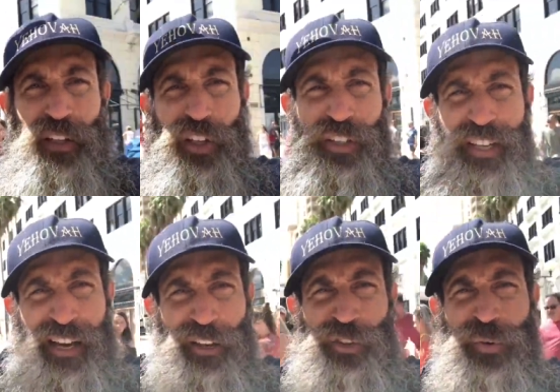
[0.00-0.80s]
Look
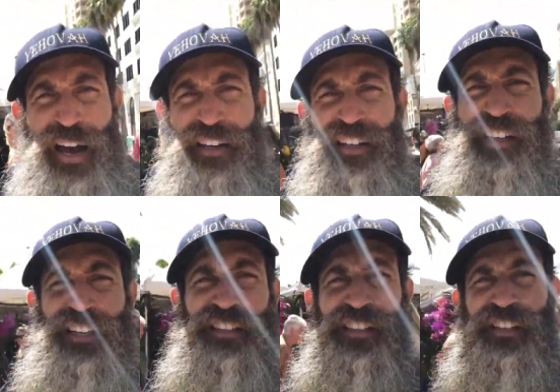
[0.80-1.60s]
how crowded
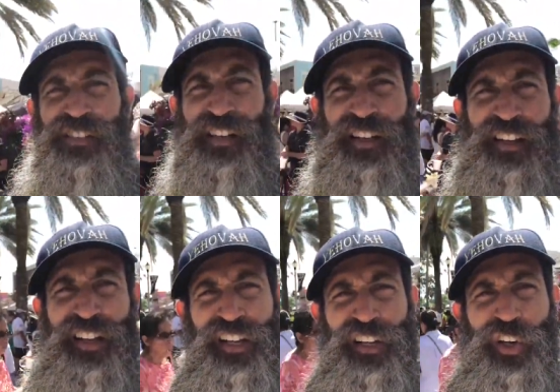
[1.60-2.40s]
it is here today.
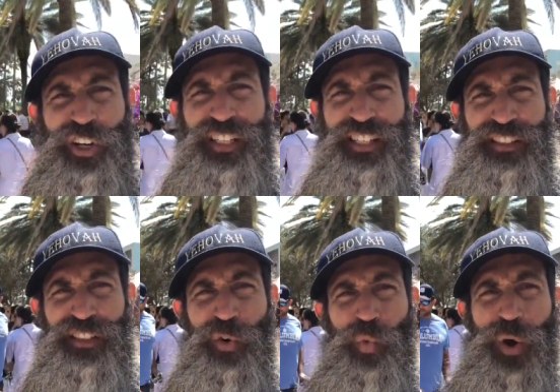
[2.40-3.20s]
Look at
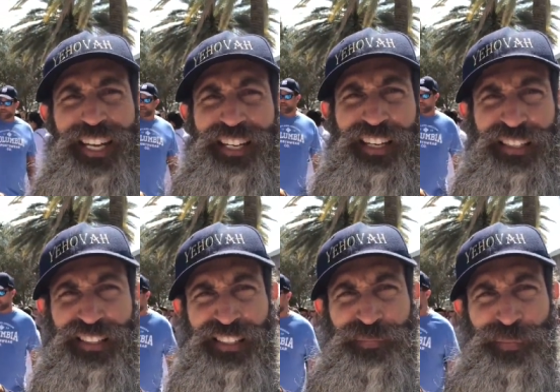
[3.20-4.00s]
this
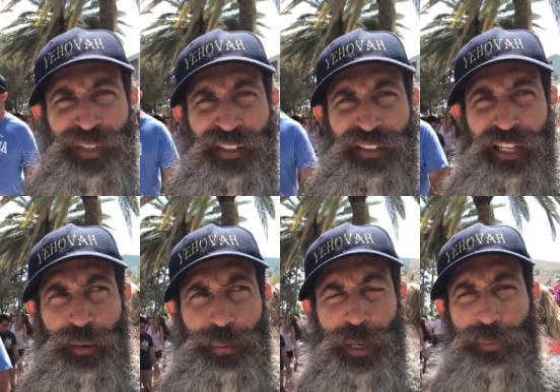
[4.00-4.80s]
wickedness that
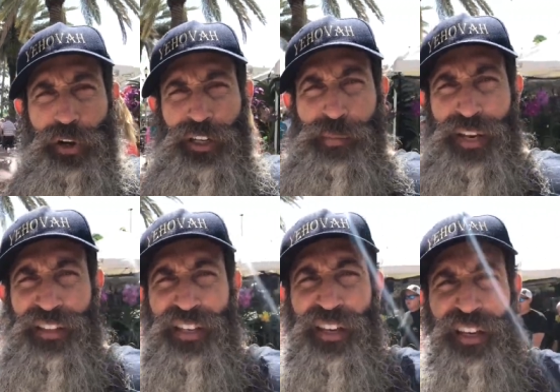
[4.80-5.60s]
the people are
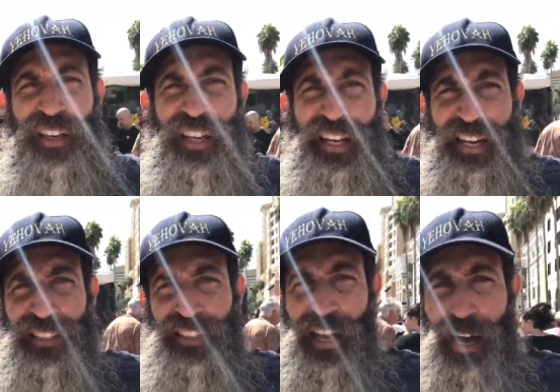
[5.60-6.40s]
committed today.
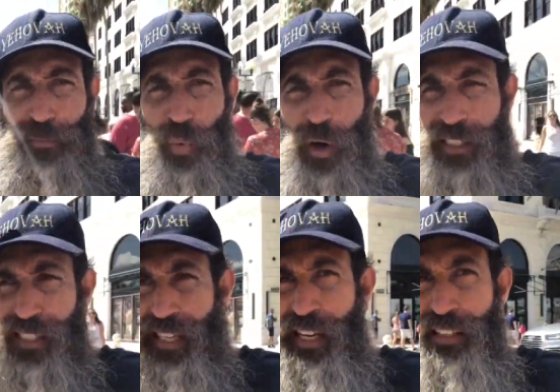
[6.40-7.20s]
And Psalms 1
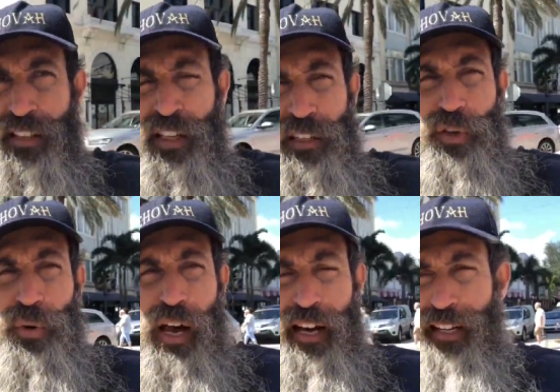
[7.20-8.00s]
says, do
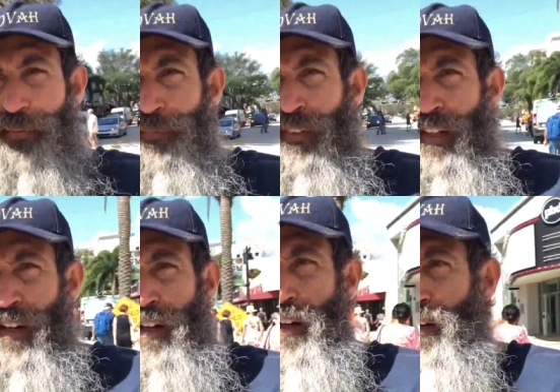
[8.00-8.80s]
not
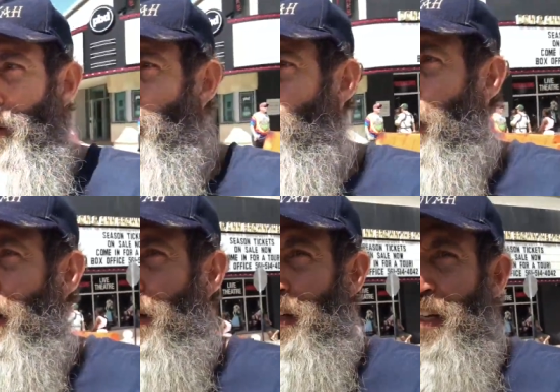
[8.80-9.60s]

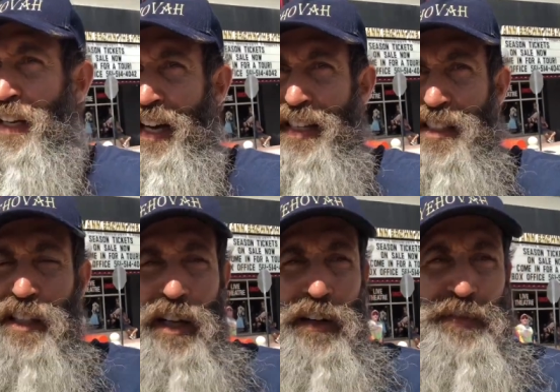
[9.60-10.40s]
dwell in the
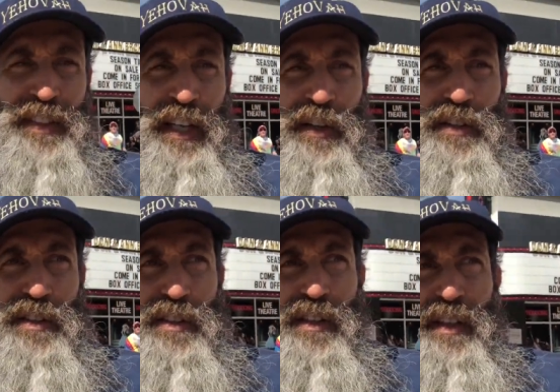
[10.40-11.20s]
counsel of
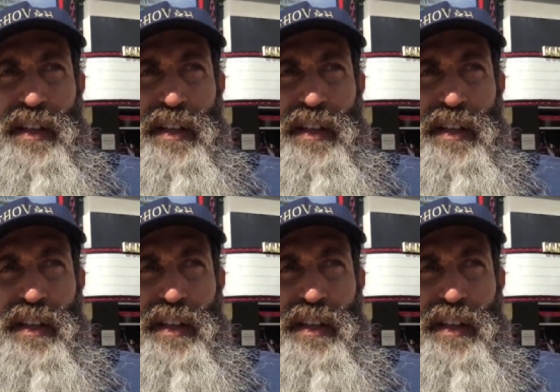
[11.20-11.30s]
sinners.